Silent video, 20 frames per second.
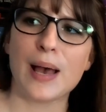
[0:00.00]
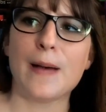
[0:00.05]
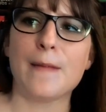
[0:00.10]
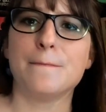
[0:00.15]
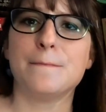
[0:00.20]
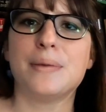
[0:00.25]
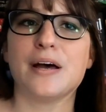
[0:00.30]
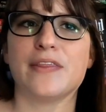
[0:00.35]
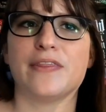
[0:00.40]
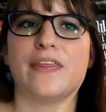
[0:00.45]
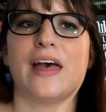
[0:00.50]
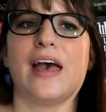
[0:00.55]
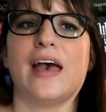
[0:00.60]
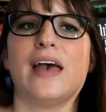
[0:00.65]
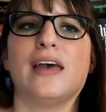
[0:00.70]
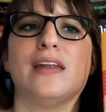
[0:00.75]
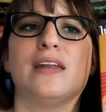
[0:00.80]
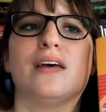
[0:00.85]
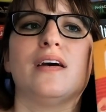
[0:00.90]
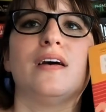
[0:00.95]
but
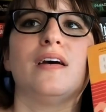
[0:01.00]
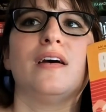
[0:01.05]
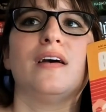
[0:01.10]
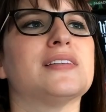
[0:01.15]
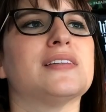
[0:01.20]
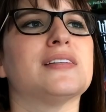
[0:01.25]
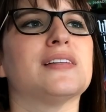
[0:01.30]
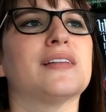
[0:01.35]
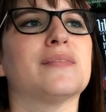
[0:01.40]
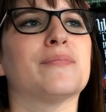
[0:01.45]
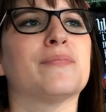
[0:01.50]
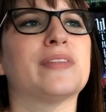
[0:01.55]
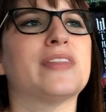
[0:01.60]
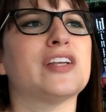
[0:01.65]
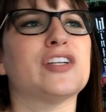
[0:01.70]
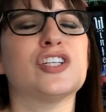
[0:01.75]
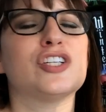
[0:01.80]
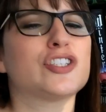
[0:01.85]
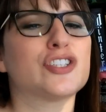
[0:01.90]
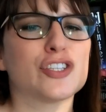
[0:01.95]
then
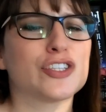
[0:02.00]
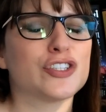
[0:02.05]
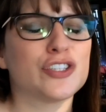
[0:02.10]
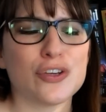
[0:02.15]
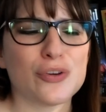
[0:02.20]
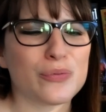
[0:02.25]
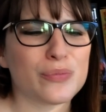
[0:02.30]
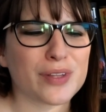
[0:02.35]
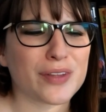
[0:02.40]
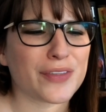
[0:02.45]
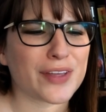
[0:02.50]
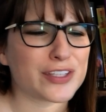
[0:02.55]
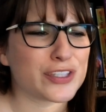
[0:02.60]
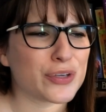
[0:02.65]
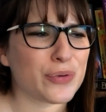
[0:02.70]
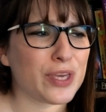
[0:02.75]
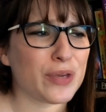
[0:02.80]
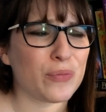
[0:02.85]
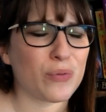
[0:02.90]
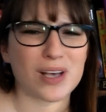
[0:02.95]
she just assumed that that's who
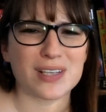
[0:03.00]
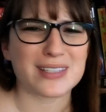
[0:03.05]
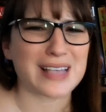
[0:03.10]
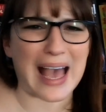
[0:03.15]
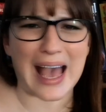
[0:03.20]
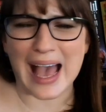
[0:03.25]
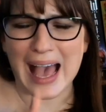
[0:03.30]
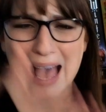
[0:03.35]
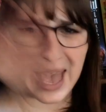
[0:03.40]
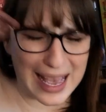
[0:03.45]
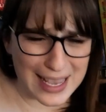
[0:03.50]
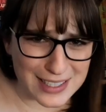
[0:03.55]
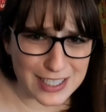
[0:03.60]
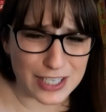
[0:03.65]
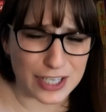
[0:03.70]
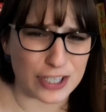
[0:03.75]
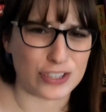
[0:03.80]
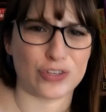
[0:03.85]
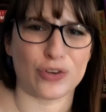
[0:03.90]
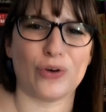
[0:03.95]
he was as an
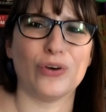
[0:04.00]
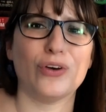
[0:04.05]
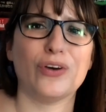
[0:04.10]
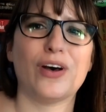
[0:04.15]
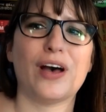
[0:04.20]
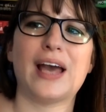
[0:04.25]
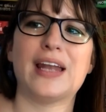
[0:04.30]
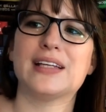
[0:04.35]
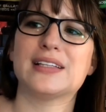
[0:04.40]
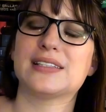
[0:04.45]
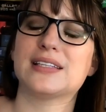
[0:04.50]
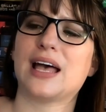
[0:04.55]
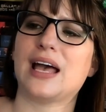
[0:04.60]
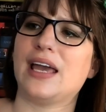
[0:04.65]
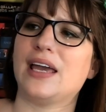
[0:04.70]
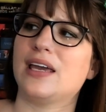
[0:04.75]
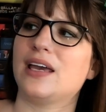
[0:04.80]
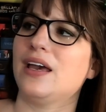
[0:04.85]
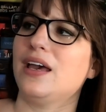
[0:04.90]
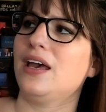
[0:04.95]
adult. And it's
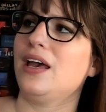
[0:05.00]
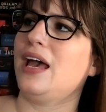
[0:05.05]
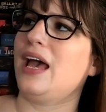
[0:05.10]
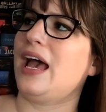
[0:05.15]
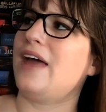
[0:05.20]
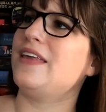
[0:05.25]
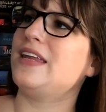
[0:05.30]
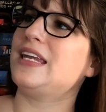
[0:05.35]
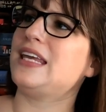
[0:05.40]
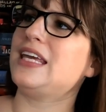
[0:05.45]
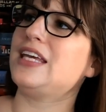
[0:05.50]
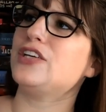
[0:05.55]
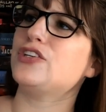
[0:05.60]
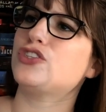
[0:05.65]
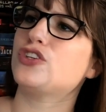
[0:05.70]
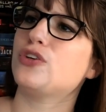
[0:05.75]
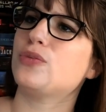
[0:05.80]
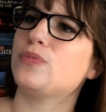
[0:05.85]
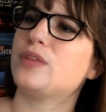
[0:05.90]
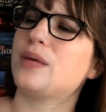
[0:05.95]
like, and then he
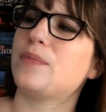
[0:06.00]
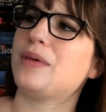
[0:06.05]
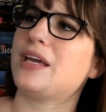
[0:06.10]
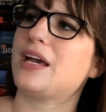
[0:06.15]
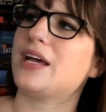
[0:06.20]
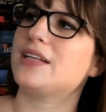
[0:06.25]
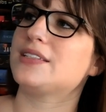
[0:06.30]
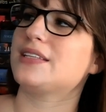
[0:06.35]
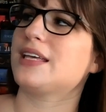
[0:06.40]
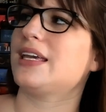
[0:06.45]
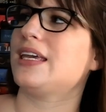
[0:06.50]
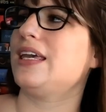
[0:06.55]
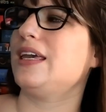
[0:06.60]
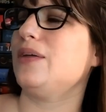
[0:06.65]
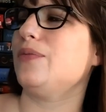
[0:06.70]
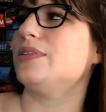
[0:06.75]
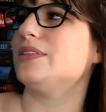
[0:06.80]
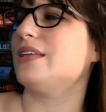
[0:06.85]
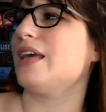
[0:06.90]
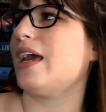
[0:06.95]
assumed that because like he
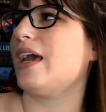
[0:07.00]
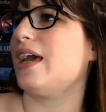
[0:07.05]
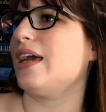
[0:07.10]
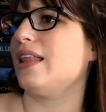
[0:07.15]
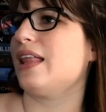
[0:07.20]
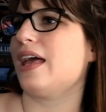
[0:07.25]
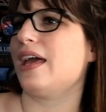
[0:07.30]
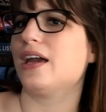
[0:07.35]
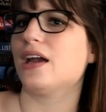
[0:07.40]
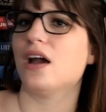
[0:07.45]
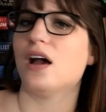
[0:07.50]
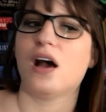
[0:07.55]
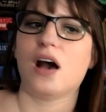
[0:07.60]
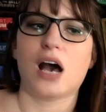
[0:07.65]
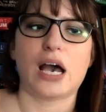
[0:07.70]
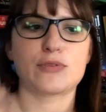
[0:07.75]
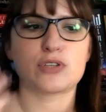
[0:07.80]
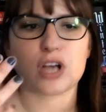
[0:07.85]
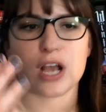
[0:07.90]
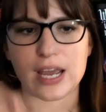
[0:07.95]
was saying like,
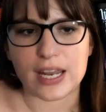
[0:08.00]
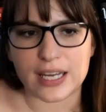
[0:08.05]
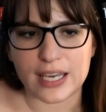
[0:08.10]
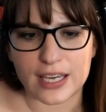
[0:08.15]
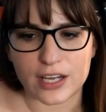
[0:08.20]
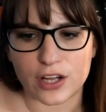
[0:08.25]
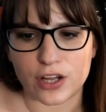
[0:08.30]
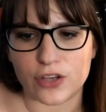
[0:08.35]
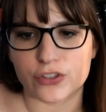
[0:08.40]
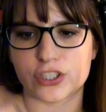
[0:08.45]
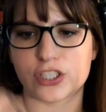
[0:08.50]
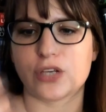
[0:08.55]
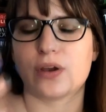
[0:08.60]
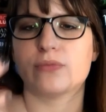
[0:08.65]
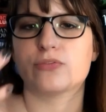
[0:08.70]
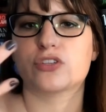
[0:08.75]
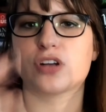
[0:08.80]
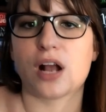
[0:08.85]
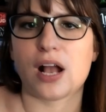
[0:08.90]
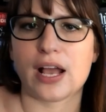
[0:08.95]
I'm trying to get close to you, I'm
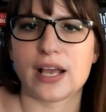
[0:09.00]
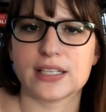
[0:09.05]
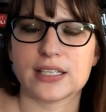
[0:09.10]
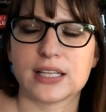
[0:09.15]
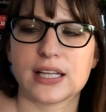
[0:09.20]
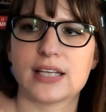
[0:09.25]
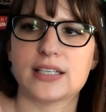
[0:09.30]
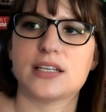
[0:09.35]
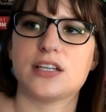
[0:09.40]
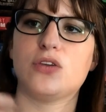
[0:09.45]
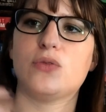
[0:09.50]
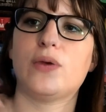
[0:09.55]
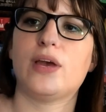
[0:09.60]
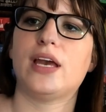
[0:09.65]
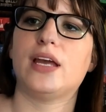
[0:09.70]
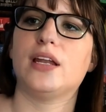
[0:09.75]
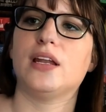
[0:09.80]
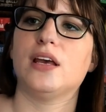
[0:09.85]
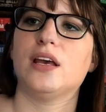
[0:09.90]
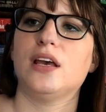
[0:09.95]
trying to let you
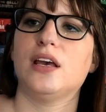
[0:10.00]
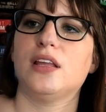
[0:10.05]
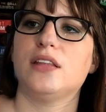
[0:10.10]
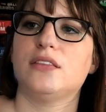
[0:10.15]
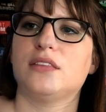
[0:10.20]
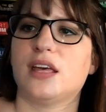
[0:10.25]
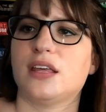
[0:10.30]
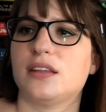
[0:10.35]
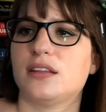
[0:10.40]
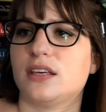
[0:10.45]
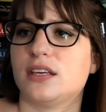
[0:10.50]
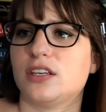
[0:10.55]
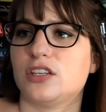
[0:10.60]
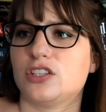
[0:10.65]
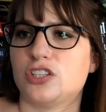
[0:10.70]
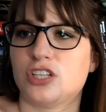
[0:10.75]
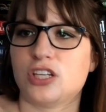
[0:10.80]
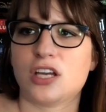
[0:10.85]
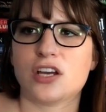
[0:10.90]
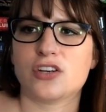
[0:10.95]
in, that
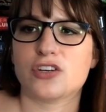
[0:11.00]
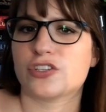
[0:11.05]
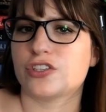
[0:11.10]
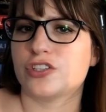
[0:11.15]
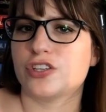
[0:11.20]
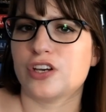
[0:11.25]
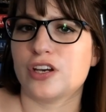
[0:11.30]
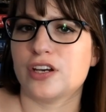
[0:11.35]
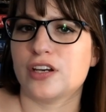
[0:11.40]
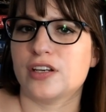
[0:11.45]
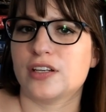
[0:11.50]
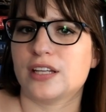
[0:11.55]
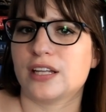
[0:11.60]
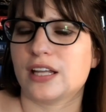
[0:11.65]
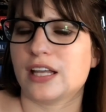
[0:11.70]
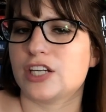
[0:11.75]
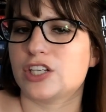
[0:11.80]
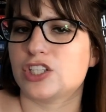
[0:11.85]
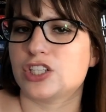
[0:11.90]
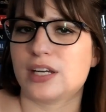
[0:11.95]
she understood that
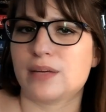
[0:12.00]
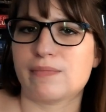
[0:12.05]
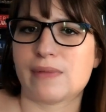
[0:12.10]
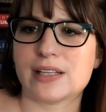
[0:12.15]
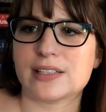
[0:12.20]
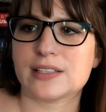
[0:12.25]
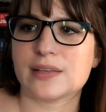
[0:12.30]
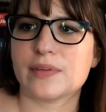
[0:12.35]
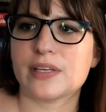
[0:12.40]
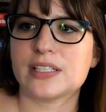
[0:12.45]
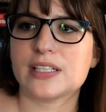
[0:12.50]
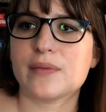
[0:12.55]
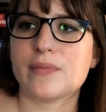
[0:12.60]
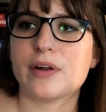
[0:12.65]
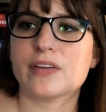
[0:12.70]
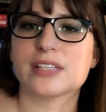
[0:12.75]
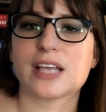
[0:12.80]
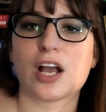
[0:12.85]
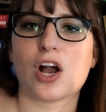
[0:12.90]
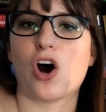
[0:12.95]
like she meant something to him. And I
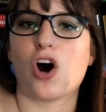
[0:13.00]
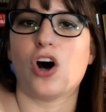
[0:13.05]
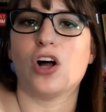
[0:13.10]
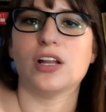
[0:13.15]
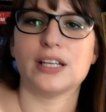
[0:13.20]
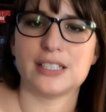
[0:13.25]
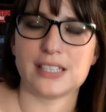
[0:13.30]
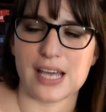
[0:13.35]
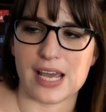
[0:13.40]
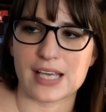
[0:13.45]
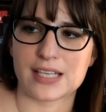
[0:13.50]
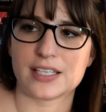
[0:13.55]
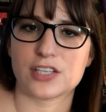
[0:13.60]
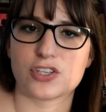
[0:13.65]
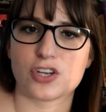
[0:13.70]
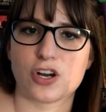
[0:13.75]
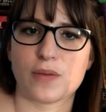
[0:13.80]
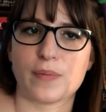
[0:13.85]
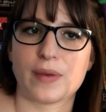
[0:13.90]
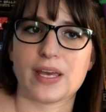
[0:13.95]
was like, all it takes is
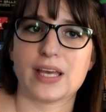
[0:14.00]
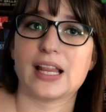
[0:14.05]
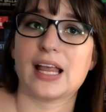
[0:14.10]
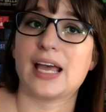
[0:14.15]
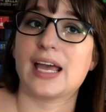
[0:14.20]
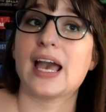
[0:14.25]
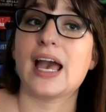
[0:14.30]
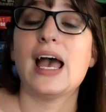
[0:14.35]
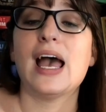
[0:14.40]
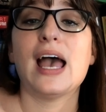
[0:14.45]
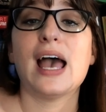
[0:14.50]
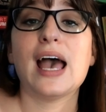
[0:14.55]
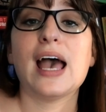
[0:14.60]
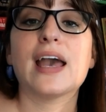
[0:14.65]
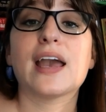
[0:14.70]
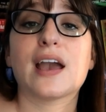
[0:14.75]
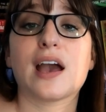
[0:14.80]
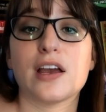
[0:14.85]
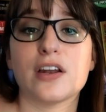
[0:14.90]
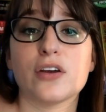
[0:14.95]
her being like,
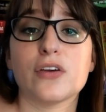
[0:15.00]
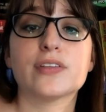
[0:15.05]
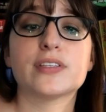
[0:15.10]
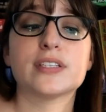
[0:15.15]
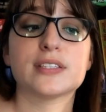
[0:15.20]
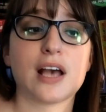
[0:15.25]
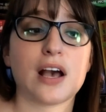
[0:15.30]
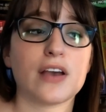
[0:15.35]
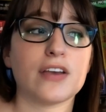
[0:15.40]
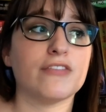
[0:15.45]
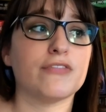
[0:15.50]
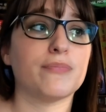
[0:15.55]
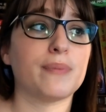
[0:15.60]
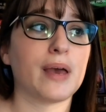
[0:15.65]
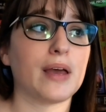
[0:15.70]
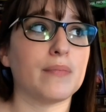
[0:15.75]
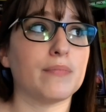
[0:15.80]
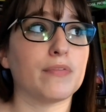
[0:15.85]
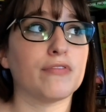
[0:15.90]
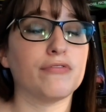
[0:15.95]
hey, I know this is how you've
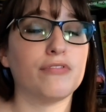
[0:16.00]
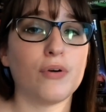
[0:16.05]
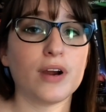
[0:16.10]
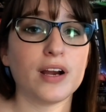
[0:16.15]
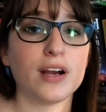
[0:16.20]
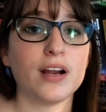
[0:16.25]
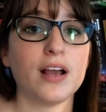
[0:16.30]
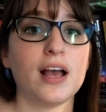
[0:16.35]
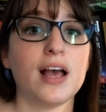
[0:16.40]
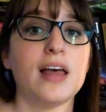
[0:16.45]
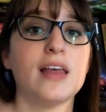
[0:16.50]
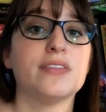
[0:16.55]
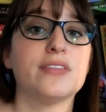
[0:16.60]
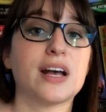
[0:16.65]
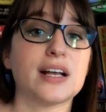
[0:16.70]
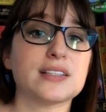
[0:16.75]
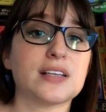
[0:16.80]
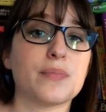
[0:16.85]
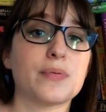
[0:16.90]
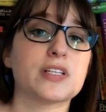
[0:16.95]
been before,
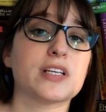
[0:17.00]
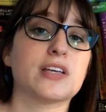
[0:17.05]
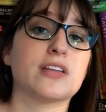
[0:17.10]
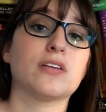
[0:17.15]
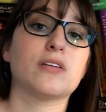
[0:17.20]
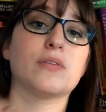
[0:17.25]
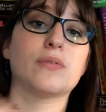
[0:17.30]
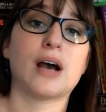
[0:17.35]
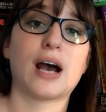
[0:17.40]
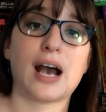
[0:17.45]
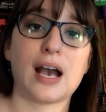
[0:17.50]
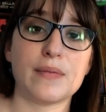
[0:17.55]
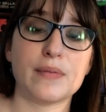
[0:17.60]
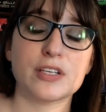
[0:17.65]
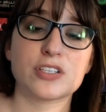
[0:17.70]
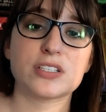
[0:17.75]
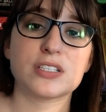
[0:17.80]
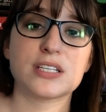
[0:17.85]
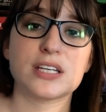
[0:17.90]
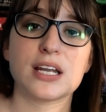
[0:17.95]
that's not particularly what I'm
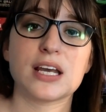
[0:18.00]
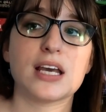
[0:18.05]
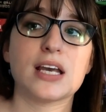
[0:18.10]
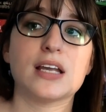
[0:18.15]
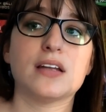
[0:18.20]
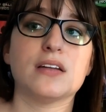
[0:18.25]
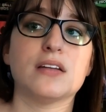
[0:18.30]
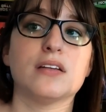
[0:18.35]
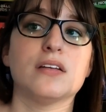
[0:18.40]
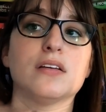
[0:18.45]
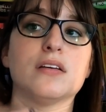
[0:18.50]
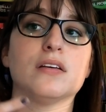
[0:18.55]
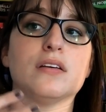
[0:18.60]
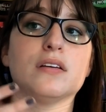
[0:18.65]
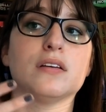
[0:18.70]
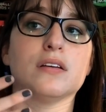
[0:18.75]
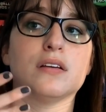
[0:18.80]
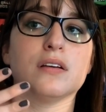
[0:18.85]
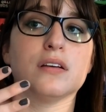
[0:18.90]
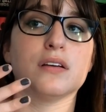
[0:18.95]
interested in,
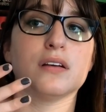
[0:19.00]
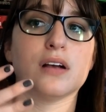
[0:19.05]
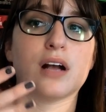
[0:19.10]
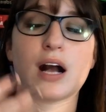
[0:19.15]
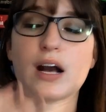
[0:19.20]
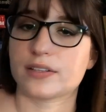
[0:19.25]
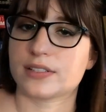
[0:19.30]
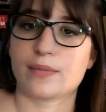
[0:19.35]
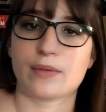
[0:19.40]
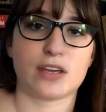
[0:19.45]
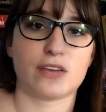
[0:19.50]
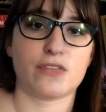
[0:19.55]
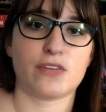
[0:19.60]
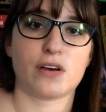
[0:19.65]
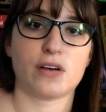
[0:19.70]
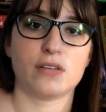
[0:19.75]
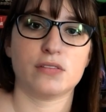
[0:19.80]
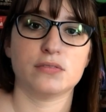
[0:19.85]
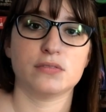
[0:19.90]
how does it make you feel?